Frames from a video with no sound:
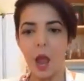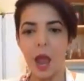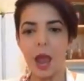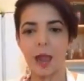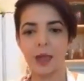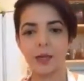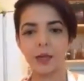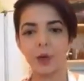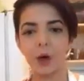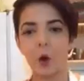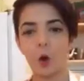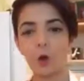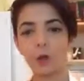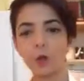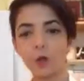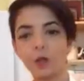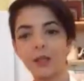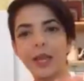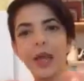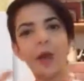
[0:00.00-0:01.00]
And
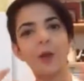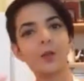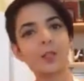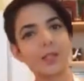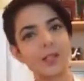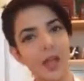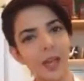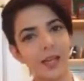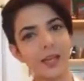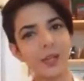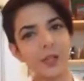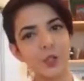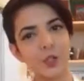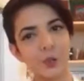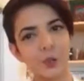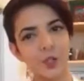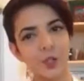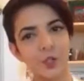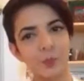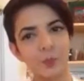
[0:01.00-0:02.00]
although the outside is
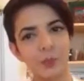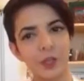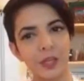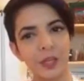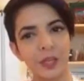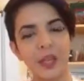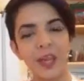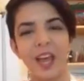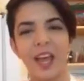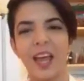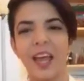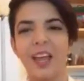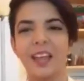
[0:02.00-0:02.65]
crispy,